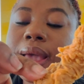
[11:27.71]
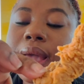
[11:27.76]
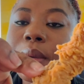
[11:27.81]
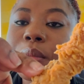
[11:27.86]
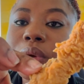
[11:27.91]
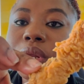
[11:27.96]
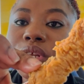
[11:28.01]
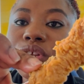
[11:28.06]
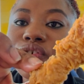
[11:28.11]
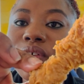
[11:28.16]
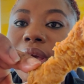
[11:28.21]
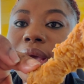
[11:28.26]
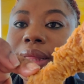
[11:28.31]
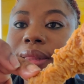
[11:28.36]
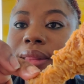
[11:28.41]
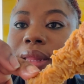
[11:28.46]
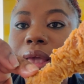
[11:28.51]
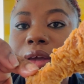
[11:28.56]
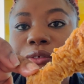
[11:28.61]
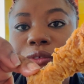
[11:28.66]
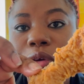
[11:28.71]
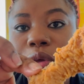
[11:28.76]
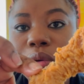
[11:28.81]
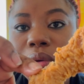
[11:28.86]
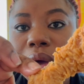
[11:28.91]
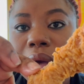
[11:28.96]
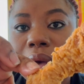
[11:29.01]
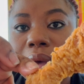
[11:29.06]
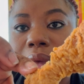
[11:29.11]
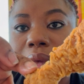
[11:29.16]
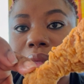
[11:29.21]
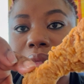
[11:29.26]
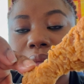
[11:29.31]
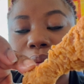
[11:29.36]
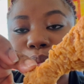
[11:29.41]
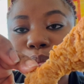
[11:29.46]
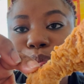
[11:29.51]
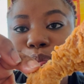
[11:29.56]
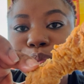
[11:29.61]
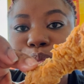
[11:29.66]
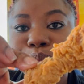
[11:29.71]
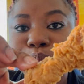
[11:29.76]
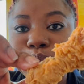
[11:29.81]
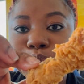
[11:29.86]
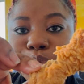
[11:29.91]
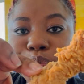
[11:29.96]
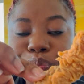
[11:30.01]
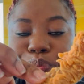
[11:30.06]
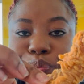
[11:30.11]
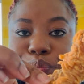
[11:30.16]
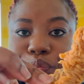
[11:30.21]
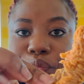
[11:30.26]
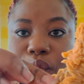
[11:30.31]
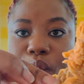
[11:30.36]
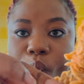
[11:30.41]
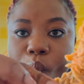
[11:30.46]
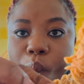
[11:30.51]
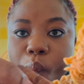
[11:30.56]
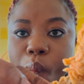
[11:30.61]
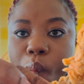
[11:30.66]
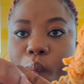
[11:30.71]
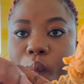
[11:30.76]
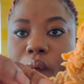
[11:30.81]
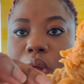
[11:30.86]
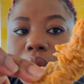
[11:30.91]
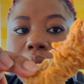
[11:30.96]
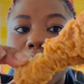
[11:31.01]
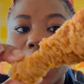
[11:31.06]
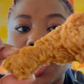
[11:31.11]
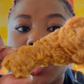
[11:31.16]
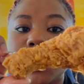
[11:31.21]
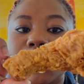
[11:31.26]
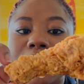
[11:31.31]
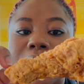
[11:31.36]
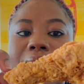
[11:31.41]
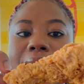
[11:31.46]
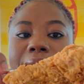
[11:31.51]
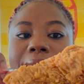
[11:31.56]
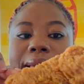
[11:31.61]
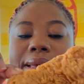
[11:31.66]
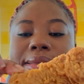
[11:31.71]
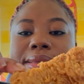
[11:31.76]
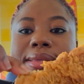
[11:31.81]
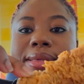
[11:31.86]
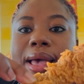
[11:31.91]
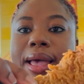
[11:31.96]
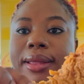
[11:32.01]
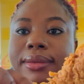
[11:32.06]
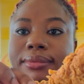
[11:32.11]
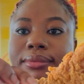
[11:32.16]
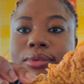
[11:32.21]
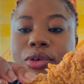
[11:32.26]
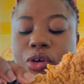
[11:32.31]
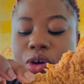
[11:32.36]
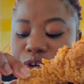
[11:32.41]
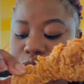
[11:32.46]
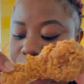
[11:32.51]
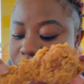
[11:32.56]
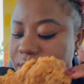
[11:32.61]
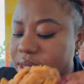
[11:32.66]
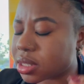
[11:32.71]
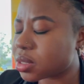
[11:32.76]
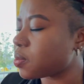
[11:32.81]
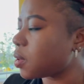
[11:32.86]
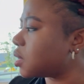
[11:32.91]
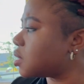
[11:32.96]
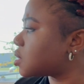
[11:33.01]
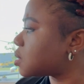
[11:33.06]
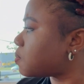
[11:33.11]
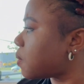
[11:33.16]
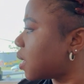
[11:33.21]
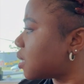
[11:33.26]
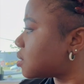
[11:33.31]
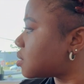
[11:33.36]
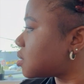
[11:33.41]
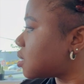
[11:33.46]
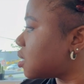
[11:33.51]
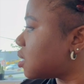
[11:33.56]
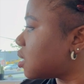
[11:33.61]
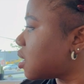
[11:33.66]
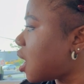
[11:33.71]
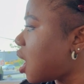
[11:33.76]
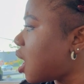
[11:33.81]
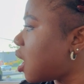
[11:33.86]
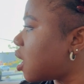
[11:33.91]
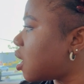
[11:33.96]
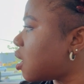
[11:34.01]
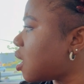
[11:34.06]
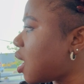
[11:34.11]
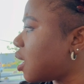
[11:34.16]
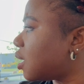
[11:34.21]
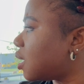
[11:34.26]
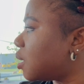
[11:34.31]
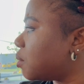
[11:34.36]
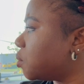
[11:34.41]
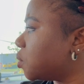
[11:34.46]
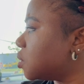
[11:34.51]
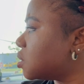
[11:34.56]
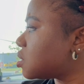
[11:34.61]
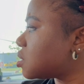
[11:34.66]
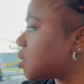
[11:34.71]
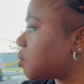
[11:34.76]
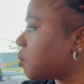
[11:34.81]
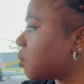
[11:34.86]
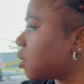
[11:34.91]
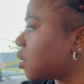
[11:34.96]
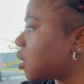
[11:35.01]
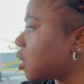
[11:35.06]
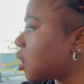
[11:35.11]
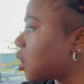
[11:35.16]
I'm gonna try a leg for you guys. It look nice and crunchy. This is what the spices are. All of them look the same.